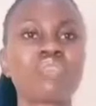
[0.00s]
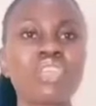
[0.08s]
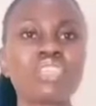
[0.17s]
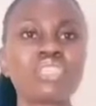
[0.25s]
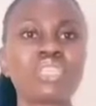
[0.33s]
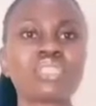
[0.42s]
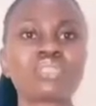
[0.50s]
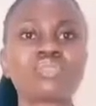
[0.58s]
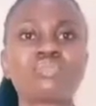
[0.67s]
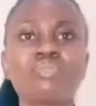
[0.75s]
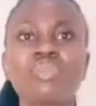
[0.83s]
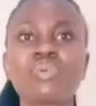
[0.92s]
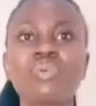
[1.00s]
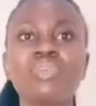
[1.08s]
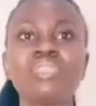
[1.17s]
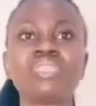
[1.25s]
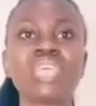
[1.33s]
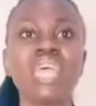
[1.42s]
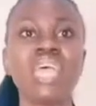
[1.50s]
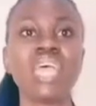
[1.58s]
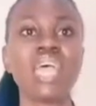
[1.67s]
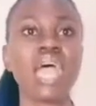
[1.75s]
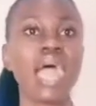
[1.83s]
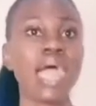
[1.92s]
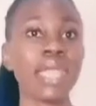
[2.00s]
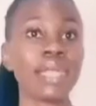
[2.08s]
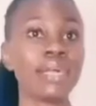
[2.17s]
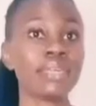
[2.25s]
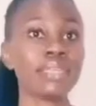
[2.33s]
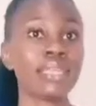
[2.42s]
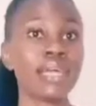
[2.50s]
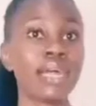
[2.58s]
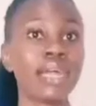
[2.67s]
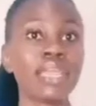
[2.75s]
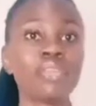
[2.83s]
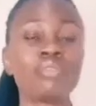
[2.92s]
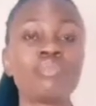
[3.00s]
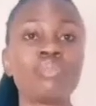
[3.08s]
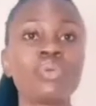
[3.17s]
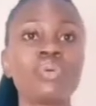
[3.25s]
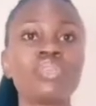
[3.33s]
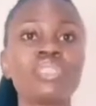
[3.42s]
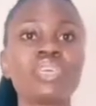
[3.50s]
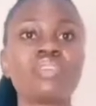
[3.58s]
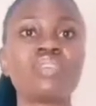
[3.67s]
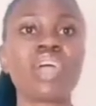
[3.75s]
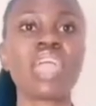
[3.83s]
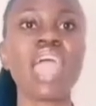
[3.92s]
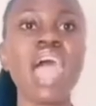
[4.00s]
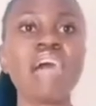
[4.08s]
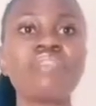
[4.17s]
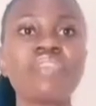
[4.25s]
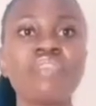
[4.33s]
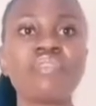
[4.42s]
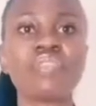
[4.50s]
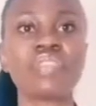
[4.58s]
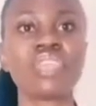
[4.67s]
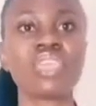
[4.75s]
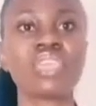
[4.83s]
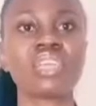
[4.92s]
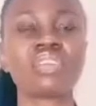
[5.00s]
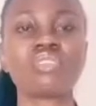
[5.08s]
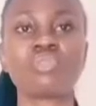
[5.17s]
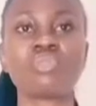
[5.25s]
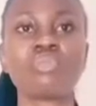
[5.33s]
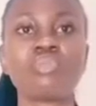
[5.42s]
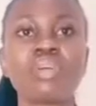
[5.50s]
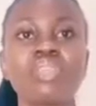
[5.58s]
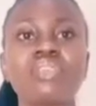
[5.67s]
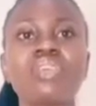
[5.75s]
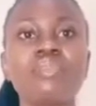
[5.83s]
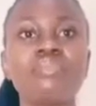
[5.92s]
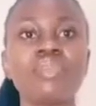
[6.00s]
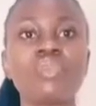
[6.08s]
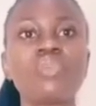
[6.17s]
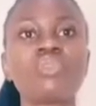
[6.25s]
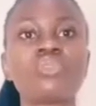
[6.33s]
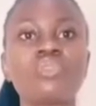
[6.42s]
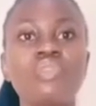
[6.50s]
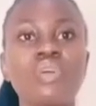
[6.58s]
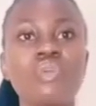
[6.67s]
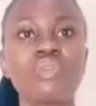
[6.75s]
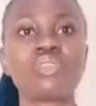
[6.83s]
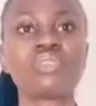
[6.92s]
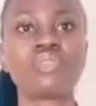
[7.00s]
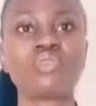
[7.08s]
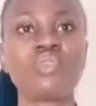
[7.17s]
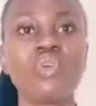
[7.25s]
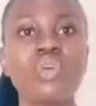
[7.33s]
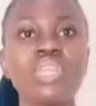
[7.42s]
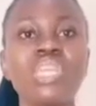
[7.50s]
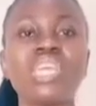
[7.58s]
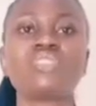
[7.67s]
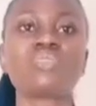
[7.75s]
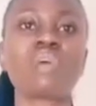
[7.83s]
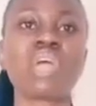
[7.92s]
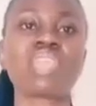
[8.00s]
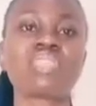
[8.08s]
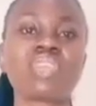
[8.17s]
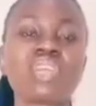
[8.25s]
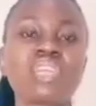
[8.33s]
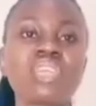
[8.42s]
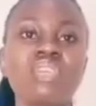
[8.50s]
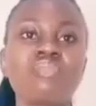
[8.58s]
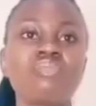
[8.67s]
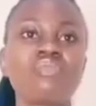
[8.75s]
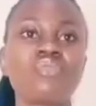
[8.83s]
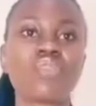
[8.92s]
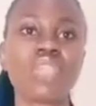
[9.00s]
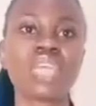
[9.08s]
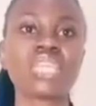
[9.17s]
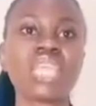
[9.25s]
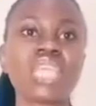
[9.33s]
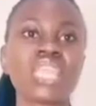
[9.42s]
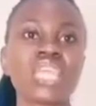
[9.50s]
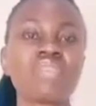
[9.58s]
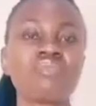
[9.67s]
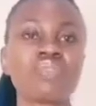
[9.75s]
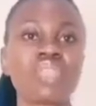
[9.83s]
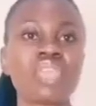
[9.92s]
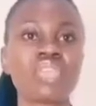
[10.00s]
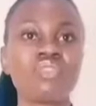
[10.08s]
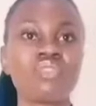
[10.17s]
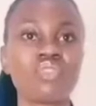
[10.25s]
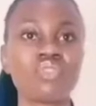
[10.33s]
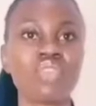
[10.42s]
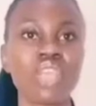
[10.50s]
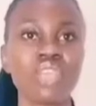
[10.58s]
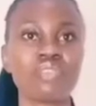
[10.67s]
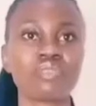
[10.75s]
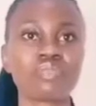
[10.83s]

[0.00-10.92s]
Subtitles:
righteous, not because I can't die, not because I have everything, but because of the grace of God. So I thank Him for that. I thank Him for the gift of life.